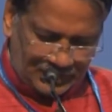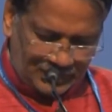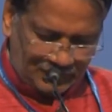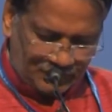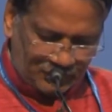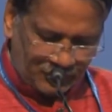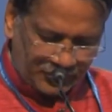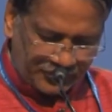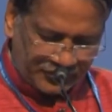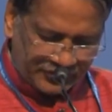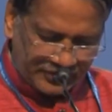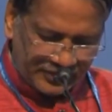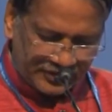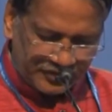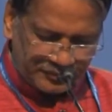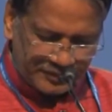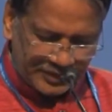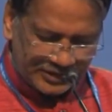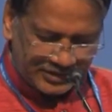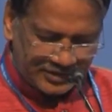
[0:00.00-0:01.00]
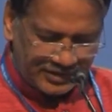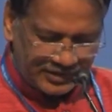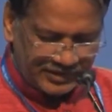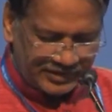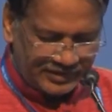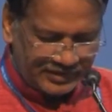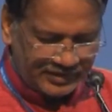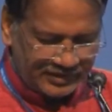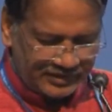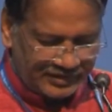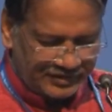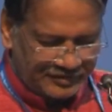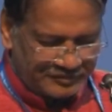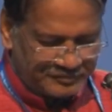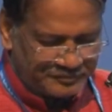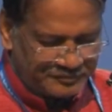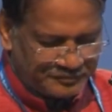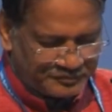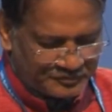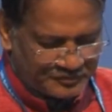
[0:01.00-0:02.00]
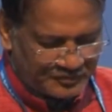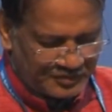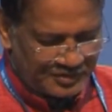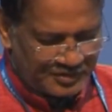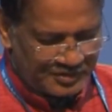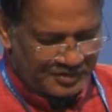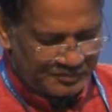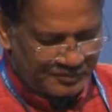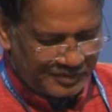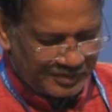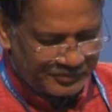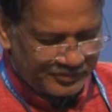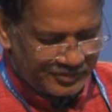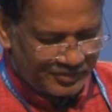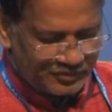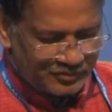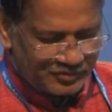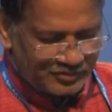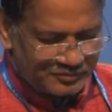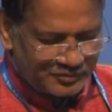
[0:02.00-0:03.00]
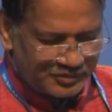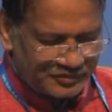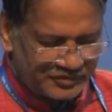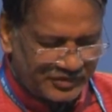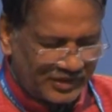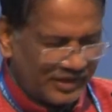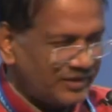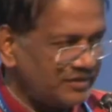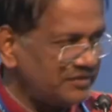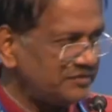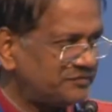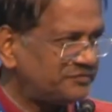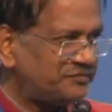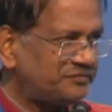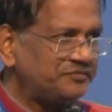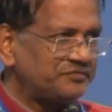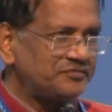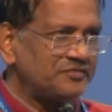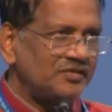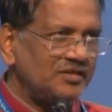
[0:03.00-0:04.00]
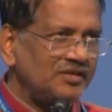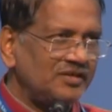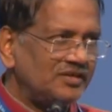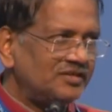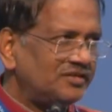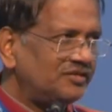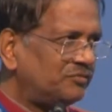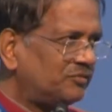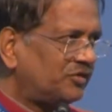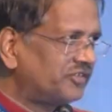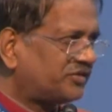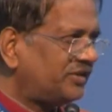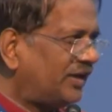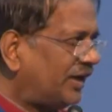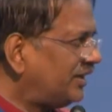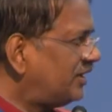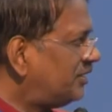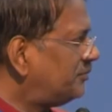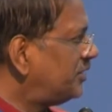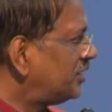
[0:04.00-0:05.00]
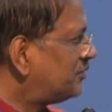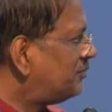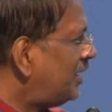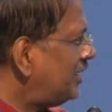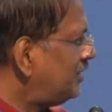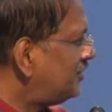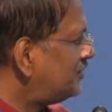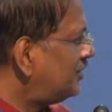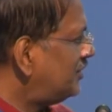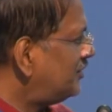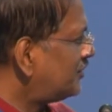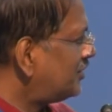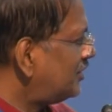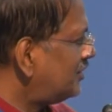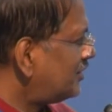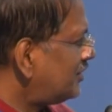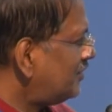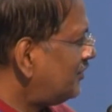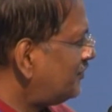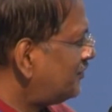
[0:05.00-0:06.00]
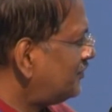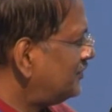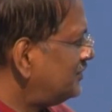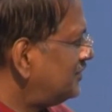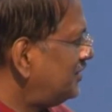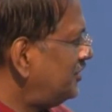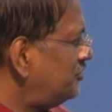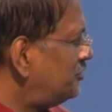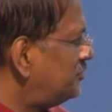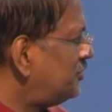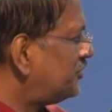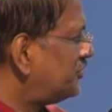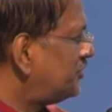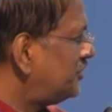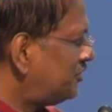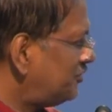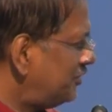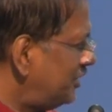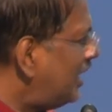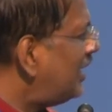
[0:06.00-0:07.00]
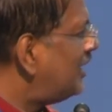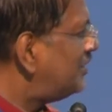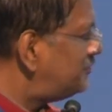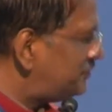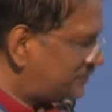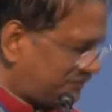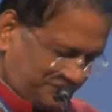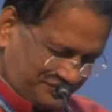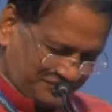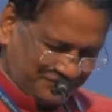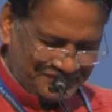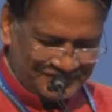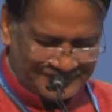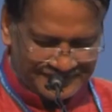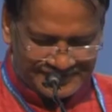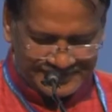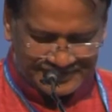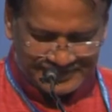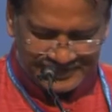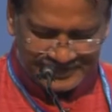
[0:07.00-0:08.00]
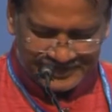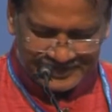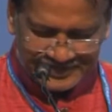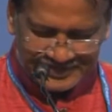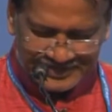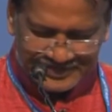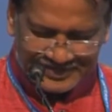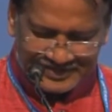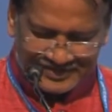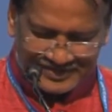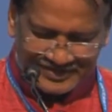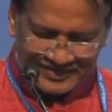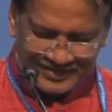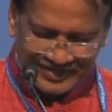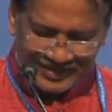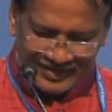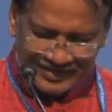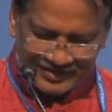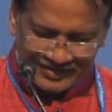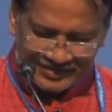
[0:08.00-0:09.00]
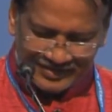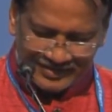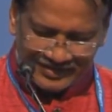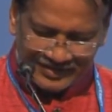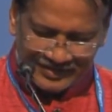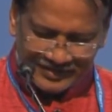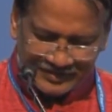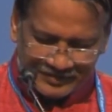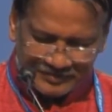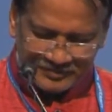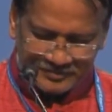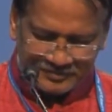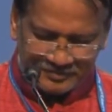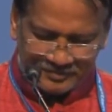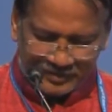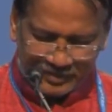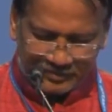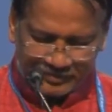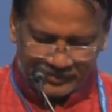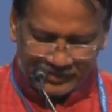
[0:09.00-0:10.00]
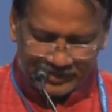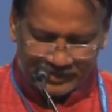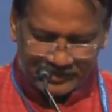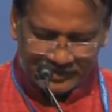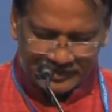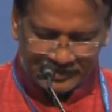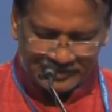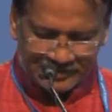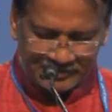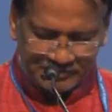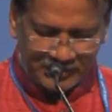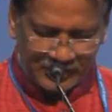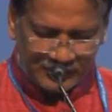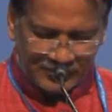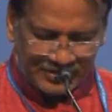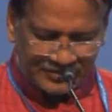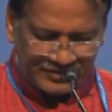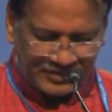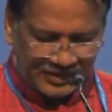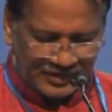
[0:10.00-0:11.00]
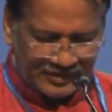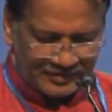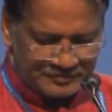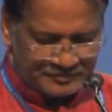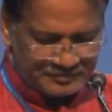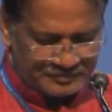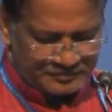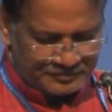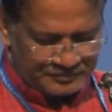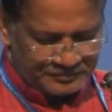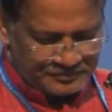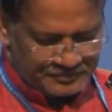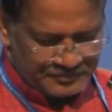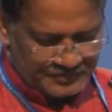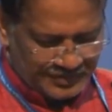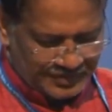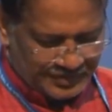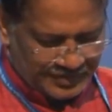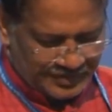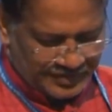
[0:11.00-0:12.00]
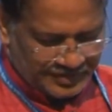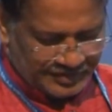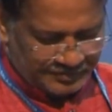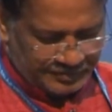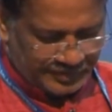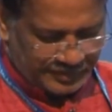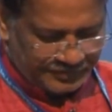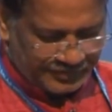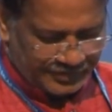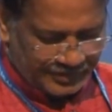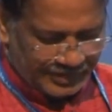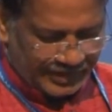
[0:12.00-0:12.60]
Most respected Professor Gurmit Singh, the most dynamic Vice Chancellor of the university we have, and Professor Mewa Singh, Professor